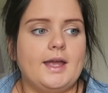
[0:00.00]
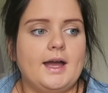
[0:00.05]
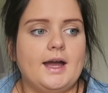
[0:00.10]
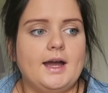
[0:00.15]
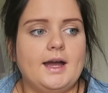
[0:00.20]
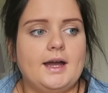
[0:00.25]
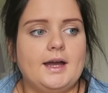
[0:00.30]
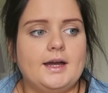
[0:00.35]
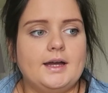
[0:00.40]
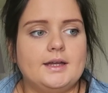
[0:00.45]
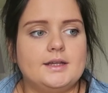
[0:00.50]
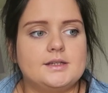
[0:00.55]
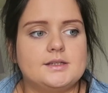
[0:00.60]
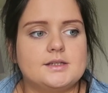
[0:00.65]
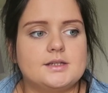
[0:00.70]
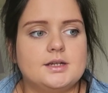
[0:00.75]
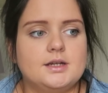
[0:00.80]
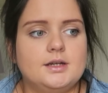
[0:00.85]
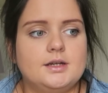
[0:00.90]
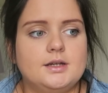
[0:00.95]
had
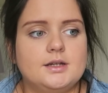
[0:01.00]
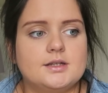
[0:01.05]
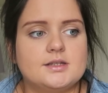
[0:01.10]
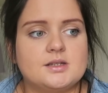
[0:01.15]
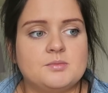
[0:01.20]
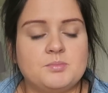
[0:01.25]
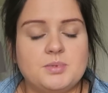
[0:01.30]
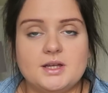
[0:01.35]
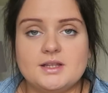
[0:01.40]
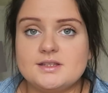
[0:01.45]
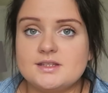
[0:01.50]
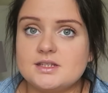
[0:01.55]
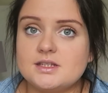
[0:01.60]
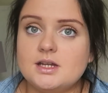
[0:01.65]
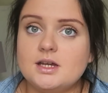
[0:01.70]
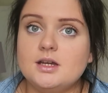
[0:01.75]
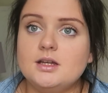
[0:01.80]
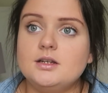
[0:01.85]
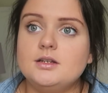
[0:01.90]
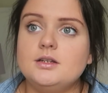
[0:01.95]
some bloods
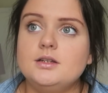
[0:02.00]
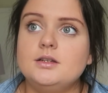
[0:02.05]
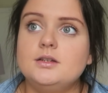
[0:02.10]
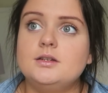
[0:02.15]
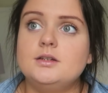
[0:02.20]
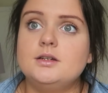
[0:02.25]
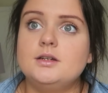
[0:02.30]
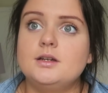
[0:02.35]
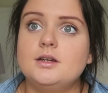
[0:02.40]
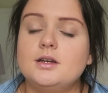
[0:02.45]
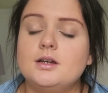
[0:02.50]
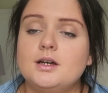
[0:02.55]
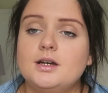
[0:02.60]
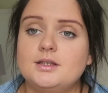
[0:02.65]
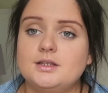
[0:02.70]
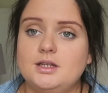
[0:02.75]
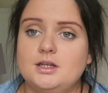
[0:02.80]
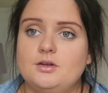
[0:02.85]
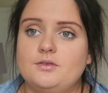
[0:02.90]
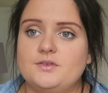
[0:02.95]
done
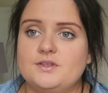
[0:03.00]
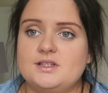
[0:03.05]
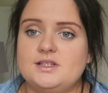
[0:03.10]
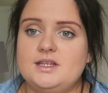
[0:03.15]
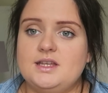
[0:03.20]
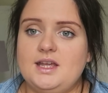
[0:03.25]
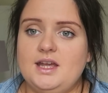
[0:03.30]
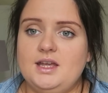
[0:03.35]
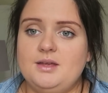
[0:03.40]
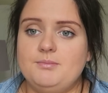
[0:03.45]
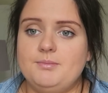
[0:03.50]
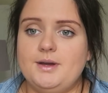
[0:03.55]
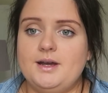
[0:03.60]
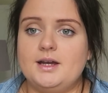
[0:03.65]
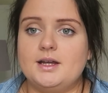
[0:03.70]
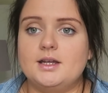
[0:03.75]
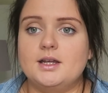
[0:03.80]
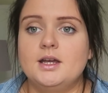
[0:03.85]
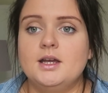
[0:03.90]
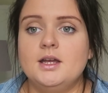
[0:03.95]
and they obviously came
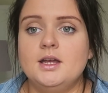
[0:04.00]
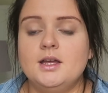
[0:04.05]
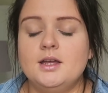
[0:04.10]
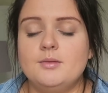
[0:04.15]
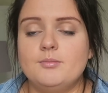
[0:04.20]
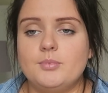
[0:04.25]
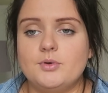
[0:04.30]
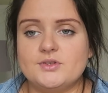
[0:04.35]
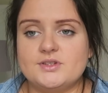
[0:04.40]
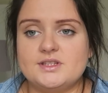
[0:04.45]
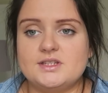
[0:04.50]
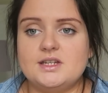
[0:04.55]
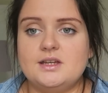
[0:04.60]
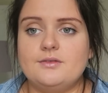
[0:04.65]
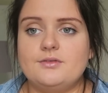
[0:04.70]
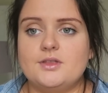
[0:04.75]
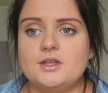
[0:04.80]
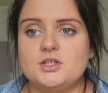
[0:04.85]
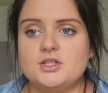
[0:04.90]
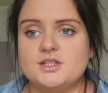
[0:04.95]
back
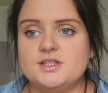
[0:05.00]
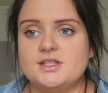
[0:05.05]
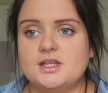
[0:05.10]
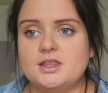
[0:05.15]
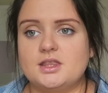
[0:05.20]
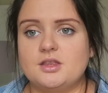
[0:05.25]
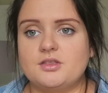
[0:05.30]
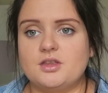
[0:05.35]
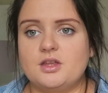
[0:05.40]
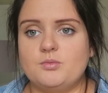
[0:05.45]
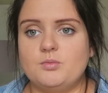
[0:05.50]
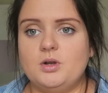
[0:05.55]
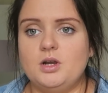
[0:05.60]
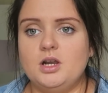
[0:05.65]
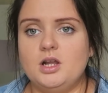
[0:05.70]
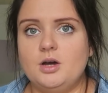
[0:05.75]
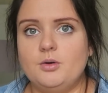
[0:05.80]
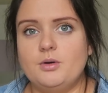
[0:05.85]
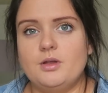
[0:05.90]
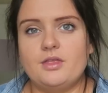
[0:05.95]
positive. They just said that they were
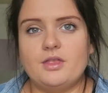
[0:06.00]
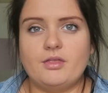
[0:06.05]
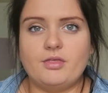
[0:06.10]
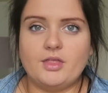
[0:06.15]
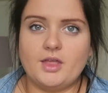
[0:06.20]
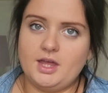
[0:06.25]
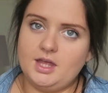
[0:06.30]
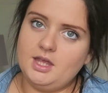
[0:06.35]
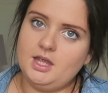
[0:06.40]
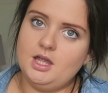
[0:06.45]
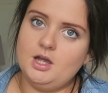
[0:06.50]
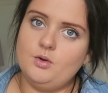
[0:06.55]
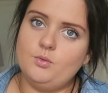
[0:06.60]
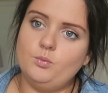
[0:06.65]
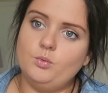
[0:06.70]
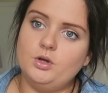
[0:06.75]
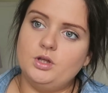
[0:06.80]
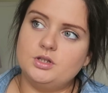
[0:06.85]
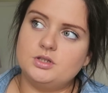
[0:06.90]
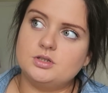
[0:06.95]
lower than they
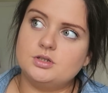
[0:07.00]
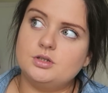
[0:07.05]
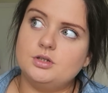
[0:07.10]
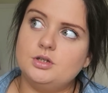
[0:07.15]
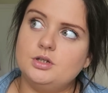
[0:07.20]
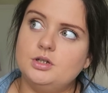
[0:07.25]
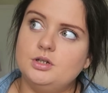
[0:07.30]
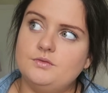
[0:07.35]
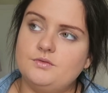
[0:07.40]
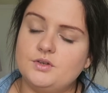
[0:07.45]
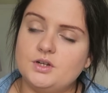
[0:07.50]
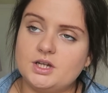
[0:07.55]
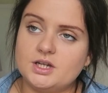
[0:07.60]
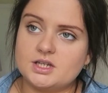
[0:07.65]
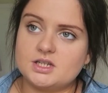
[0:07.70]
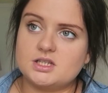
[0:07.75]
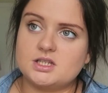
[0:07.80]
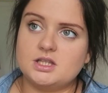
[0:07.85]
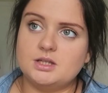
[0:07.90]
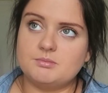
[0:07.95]
would have
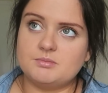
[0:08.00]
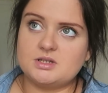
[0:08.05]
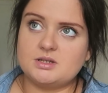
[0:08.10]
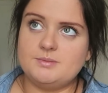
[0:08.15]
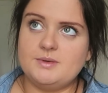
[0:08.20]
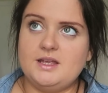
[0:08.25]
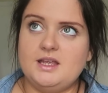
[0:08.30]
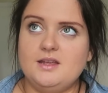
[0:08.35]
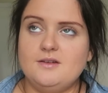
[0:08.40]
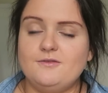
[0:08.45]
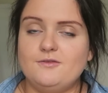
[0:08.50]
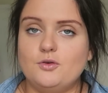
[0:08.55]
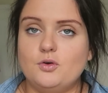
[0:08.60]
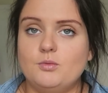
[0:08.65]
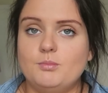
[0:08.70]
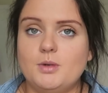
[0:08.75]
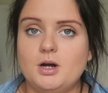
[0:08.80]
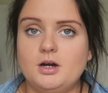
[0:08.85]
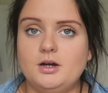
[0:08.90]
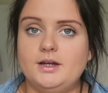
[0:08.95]
liked them to be for
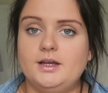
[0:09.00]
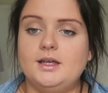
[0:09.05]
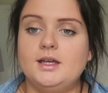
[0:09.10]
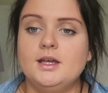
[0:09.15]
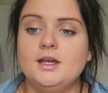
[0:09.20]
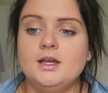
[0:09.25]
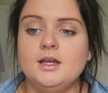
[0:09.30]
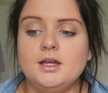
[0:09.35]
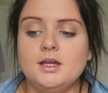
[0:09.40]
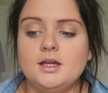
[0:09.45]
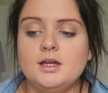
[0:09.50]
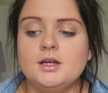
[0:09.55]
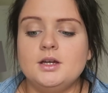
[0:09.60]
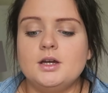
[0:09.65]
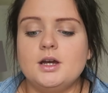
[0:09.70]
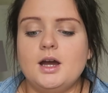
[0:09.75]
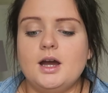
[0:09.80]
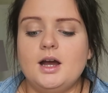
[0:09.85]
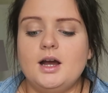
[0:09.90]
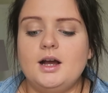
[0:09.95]
my
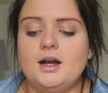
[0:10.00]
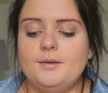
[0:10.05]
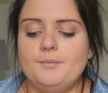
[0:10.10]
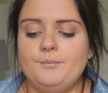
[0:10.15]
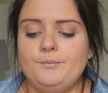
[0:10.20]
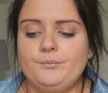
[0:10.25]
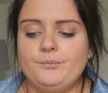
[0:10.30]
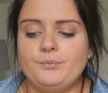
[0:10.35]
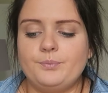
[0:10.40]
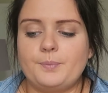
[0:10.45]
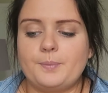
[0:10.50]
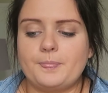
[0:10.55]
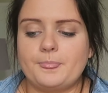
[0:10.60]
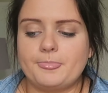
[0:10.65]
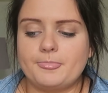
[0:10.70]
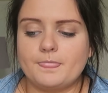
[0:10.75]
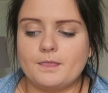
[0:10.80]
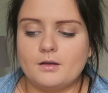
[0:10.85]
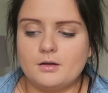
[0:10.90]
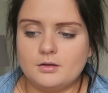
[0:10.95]

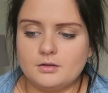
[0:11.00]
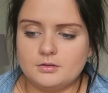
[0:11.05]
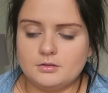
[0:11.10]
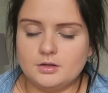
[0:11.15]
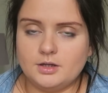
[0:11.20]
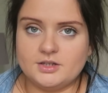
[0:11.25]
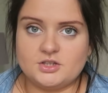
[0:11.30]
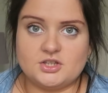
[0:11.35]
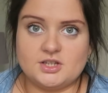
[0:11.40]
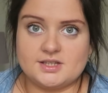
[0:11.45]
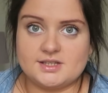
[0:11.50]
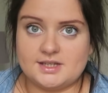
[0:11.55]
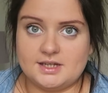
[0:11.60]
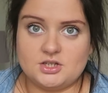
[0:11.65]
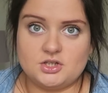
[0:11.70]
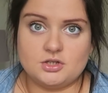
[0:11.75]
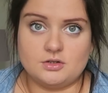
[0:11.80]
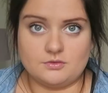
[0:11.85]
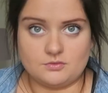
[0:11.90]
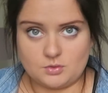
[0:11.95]
like
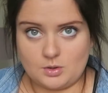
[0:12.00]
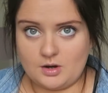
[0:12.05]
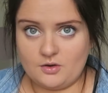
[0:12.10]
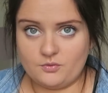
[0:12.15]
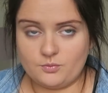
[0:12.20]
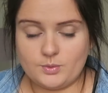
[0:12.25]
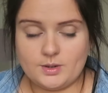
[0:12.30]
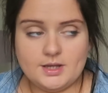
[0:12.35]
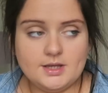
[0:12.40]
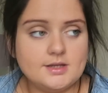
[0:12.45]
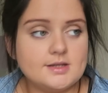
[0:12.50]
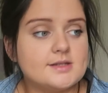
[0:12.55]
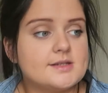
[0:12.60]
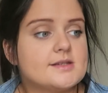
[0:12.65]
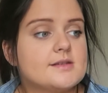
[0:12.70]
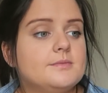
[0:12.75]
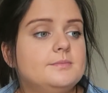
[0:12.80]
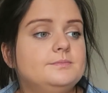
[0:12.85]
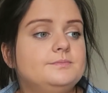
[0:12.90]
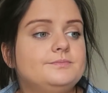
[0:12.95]
gestation of 12 weeks.